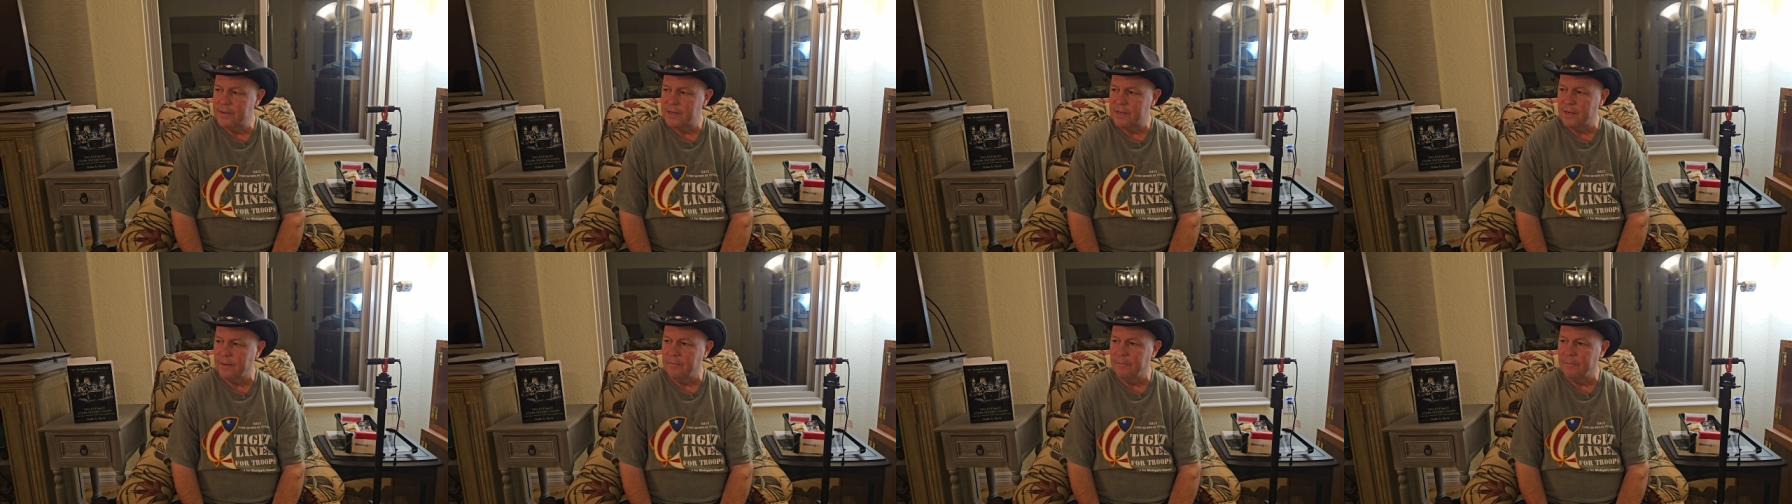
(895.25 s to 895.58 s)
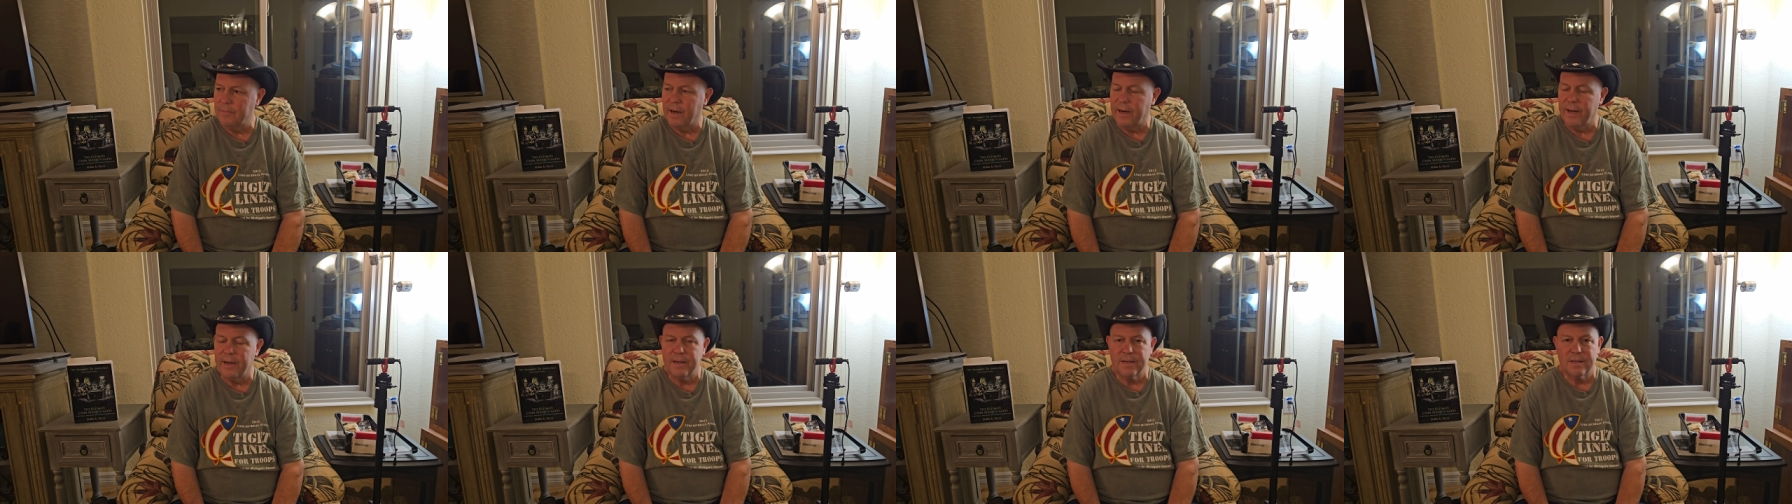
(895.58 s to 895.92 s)

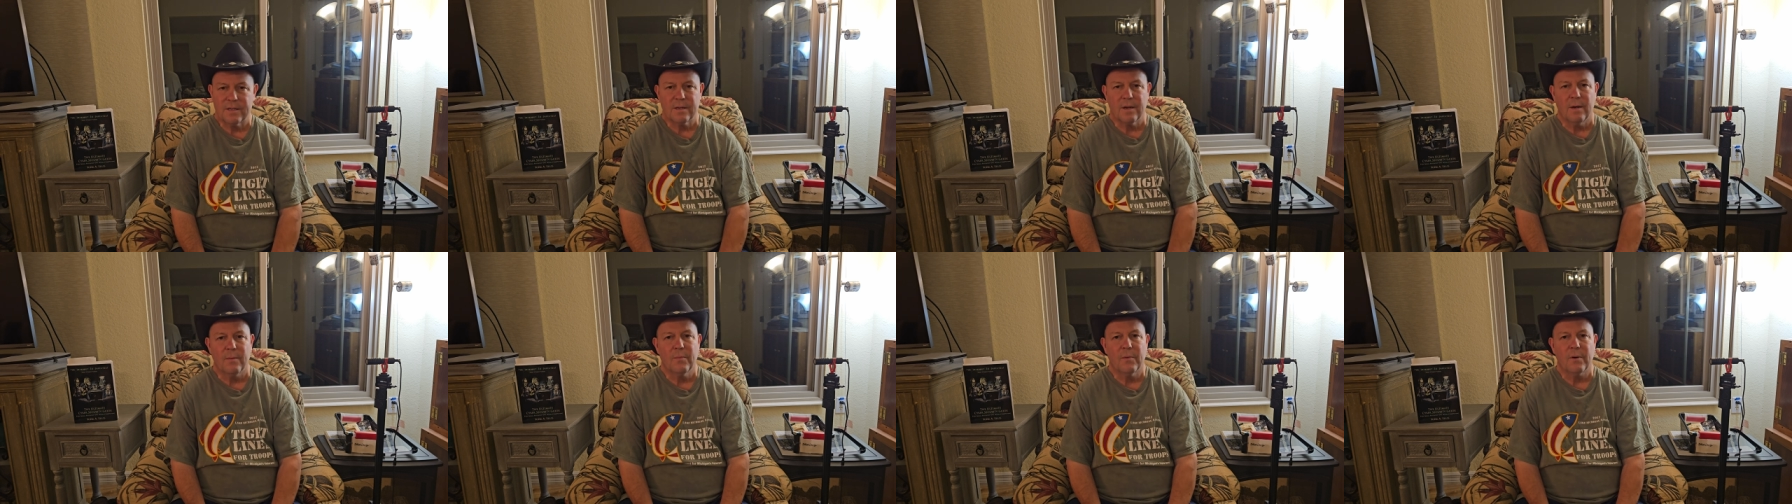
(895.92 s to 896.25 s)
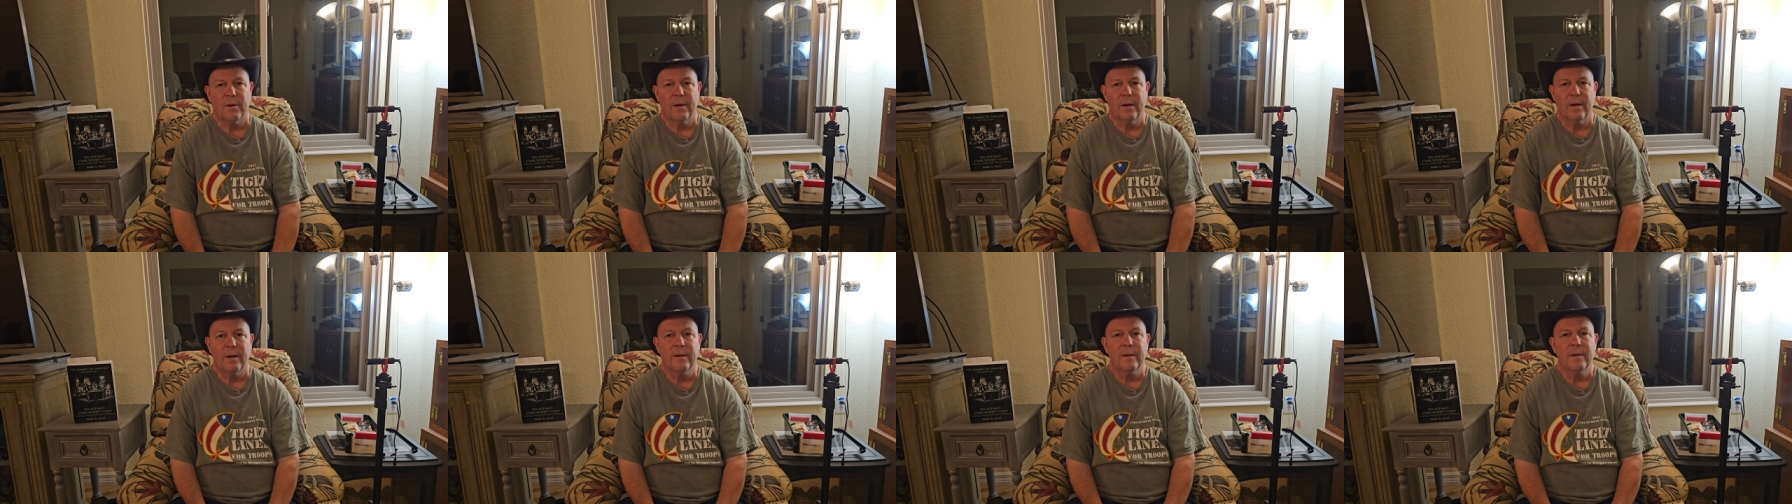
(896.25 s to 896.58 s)
somebody
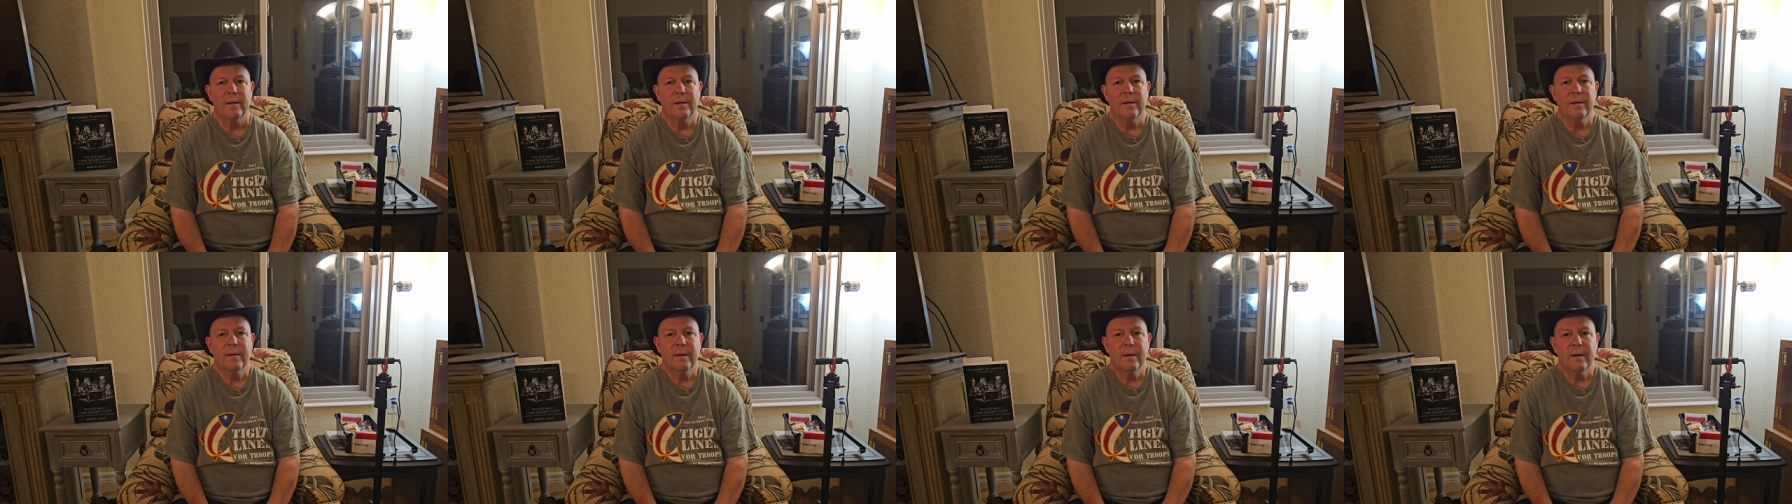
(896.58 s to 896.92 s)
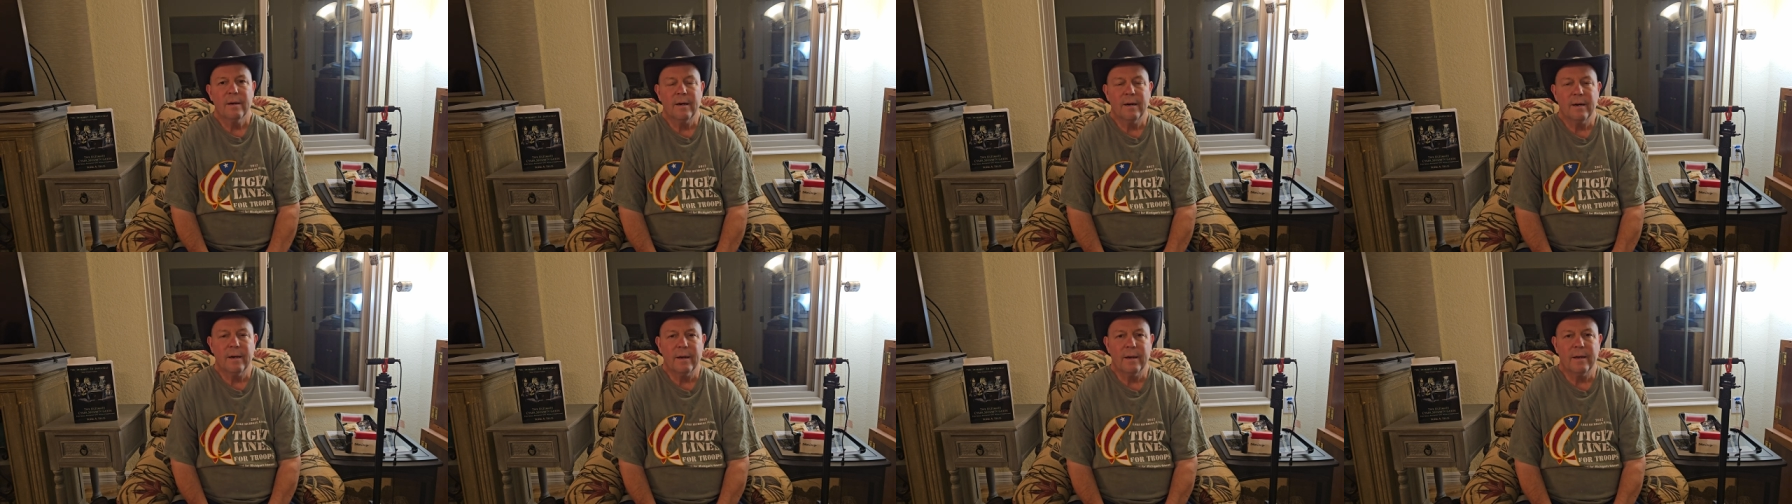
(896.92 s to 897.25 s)
somewhere,
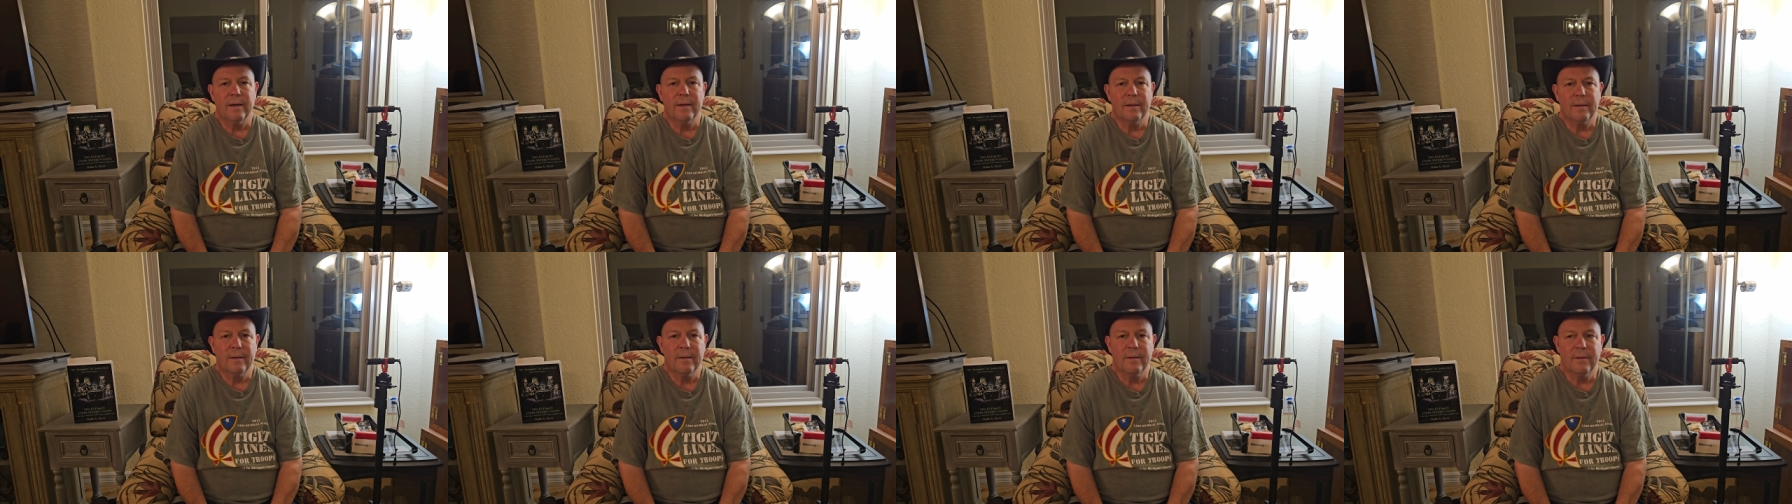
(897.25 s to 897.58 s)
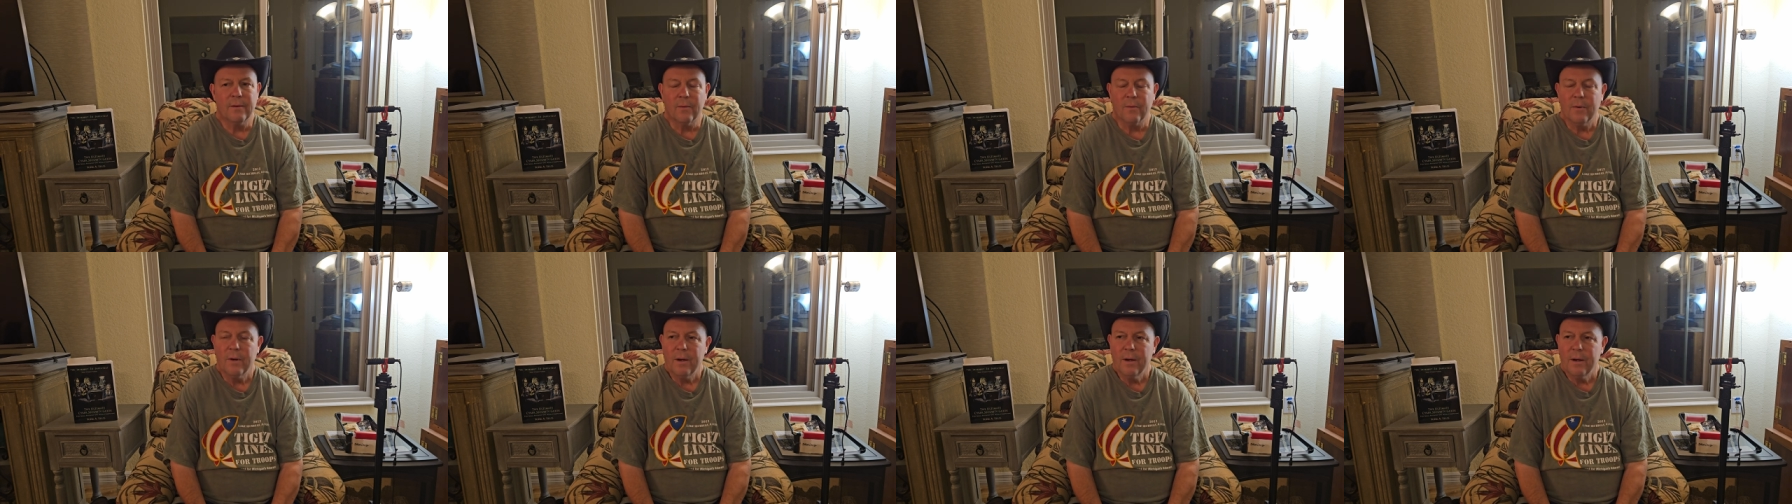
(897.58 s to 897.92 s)

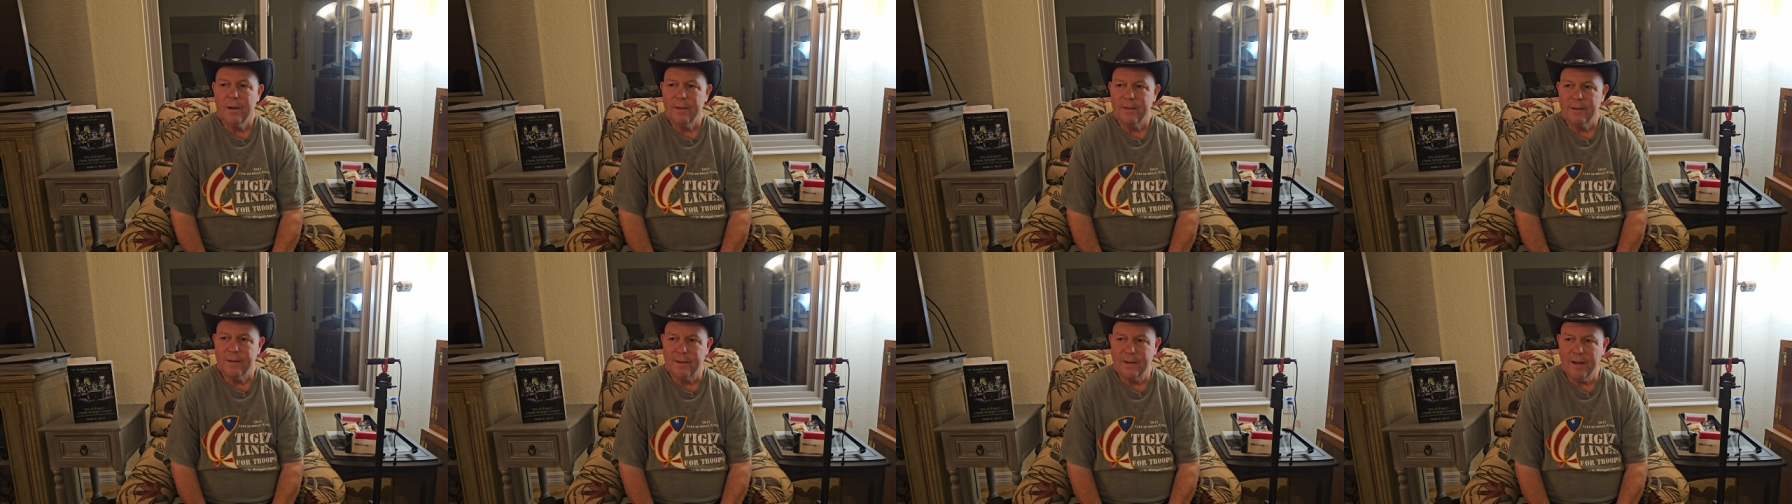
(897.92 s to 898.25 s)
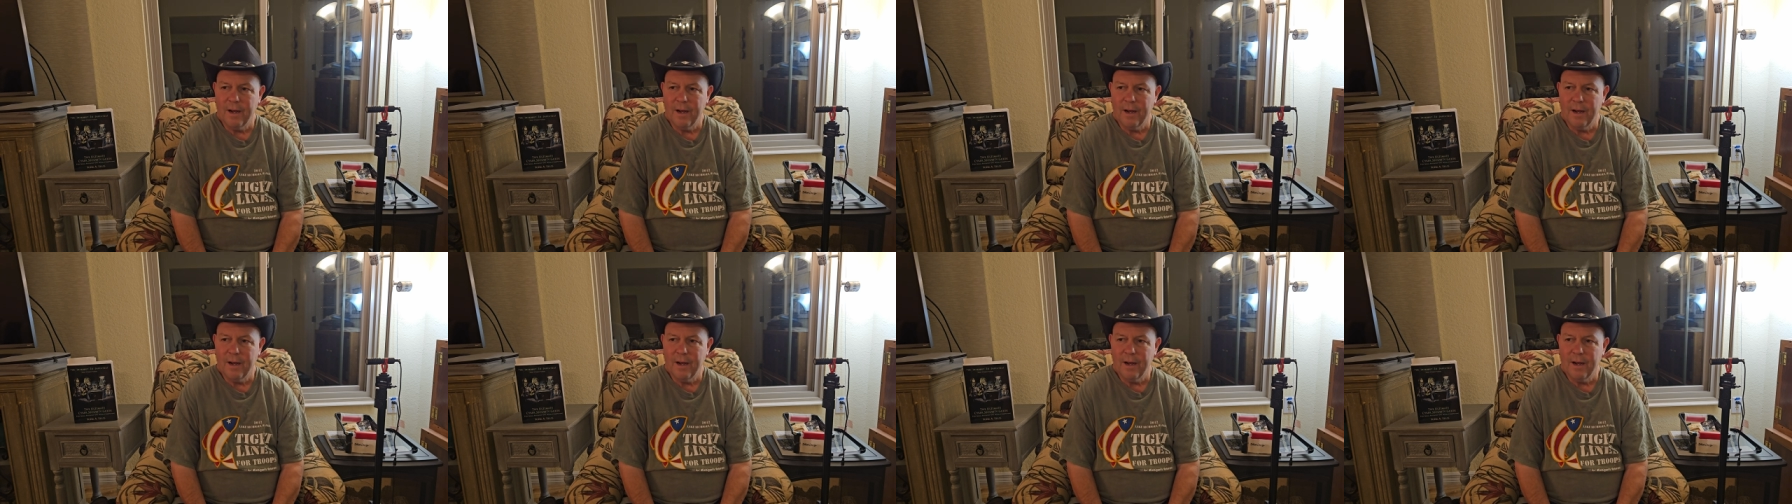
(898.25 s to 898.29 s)
the